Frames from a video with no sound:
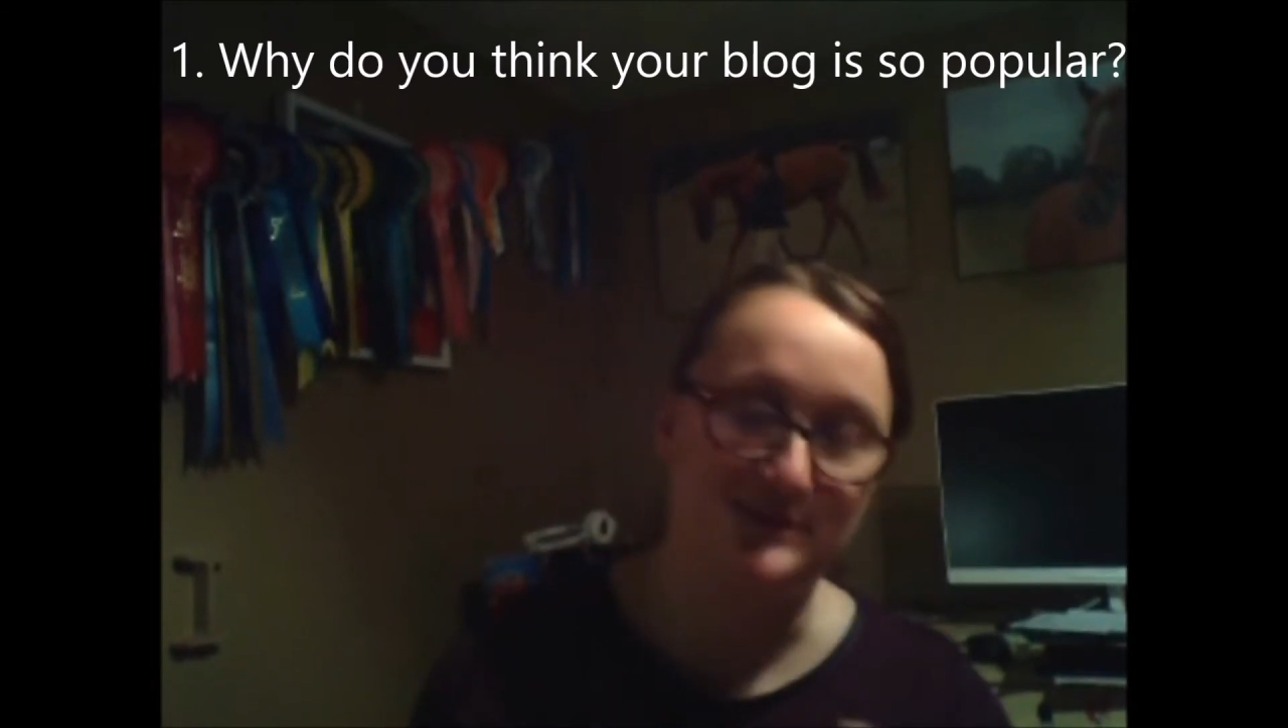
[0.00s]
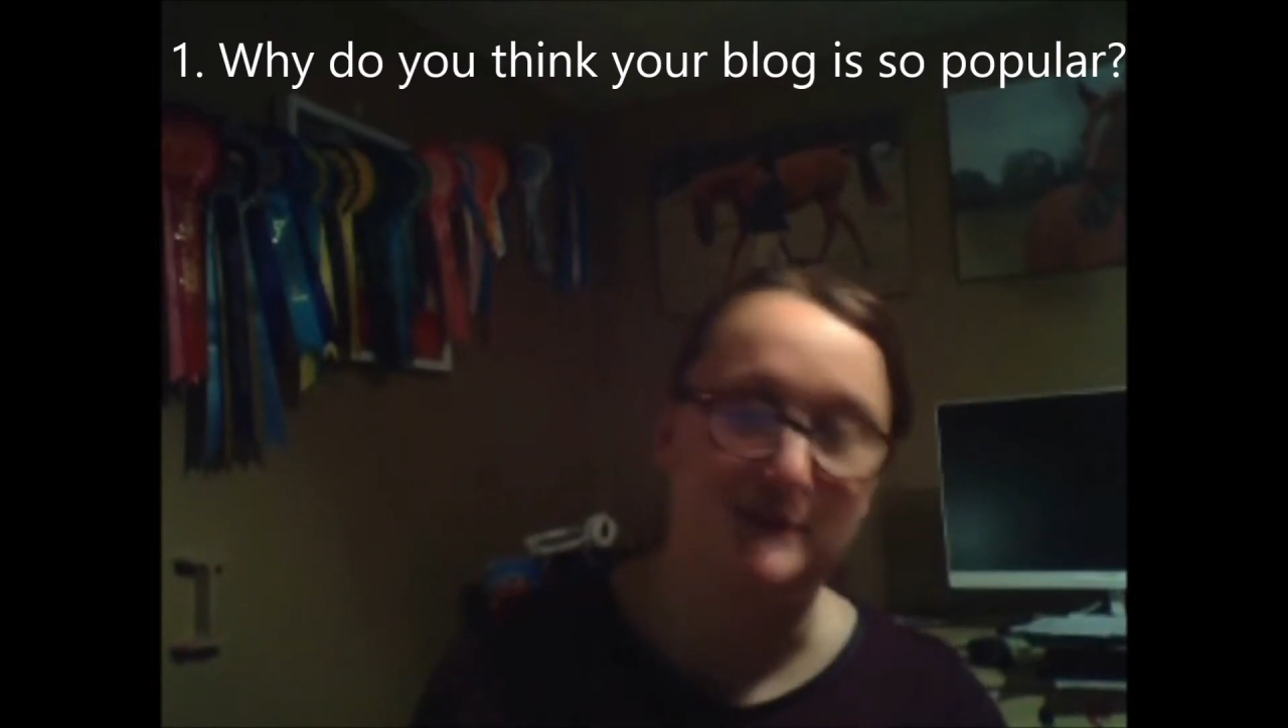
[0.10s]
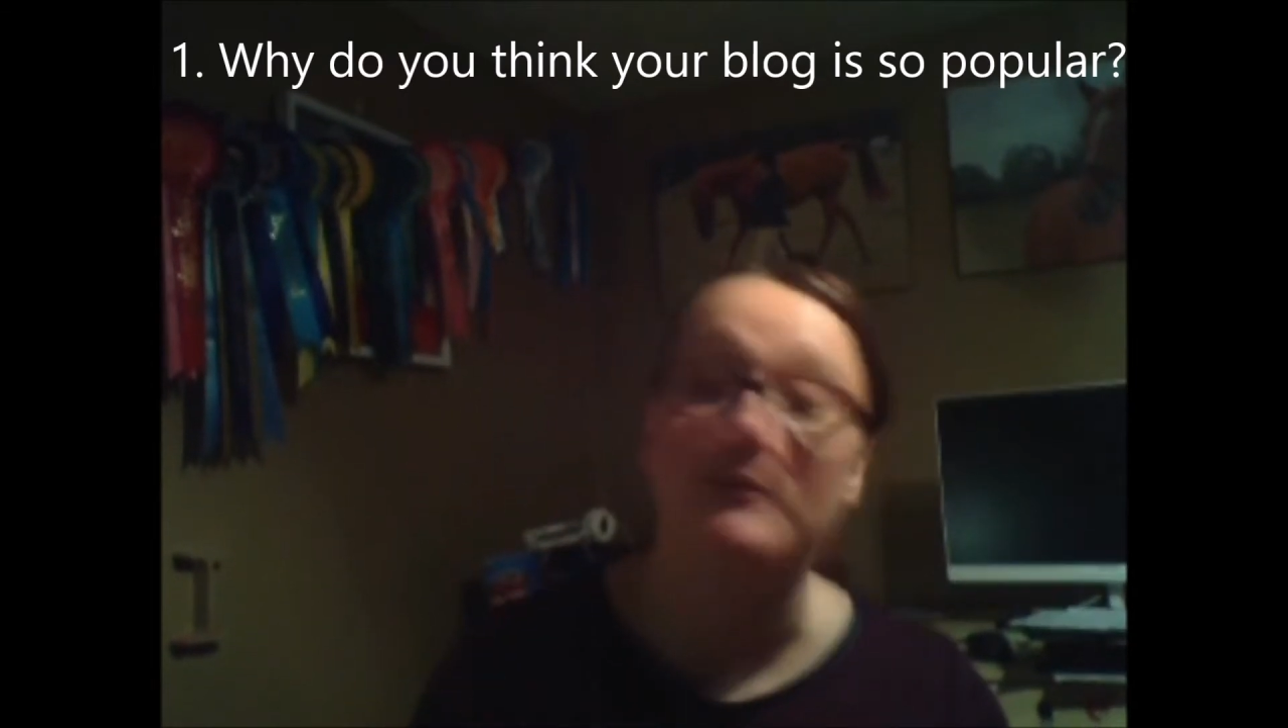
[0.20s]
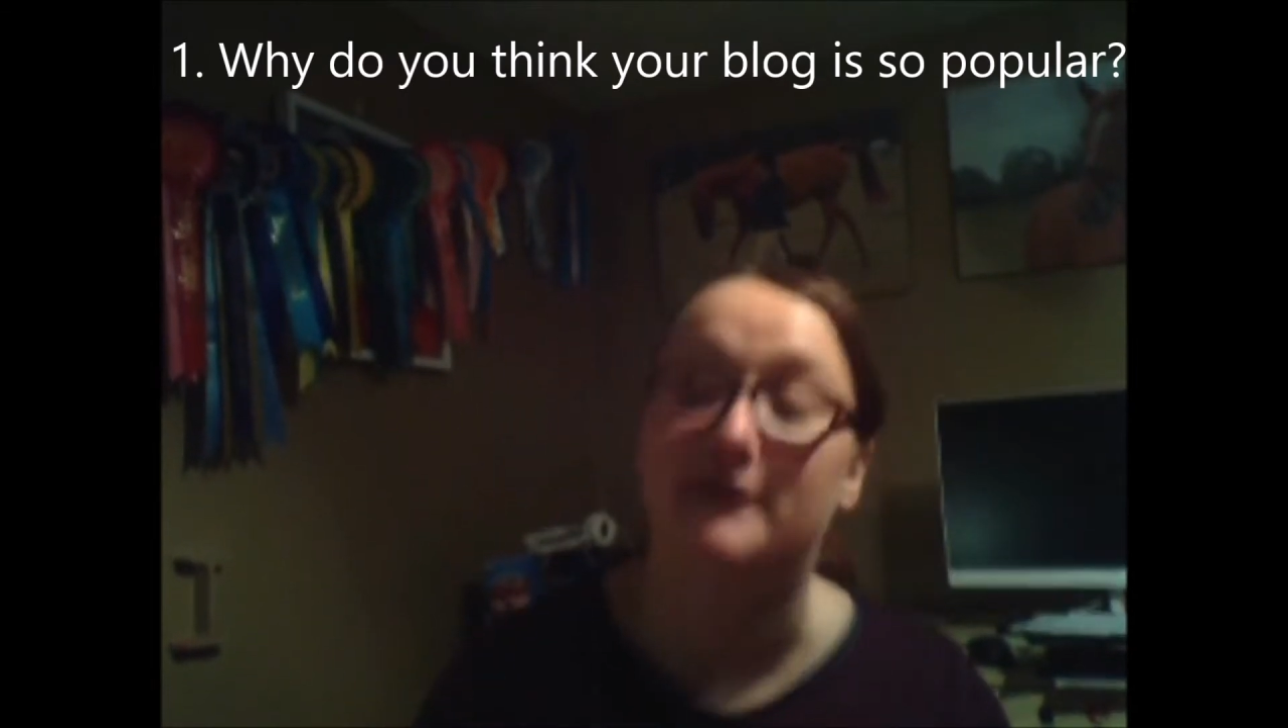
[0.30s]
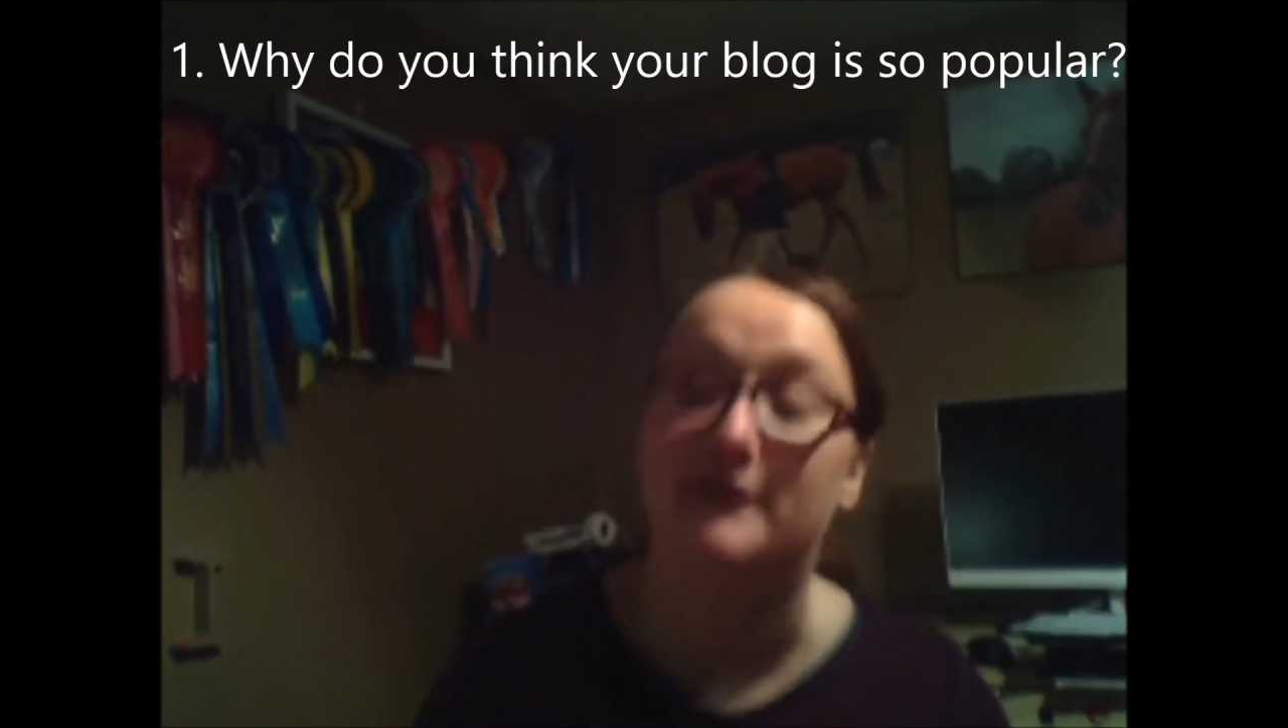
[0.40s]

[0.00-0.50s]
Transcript: popular and